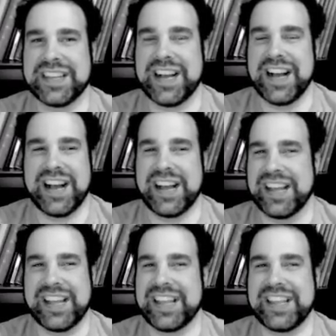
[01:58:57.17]

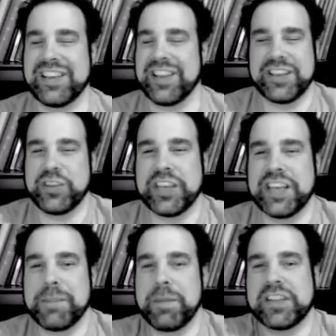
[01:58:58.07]
Uh, you, you can
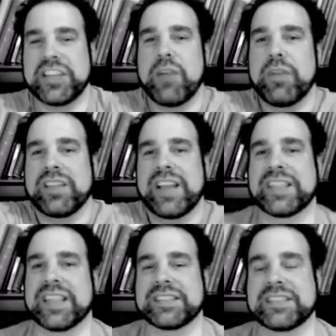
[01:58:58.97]
keep on going like this.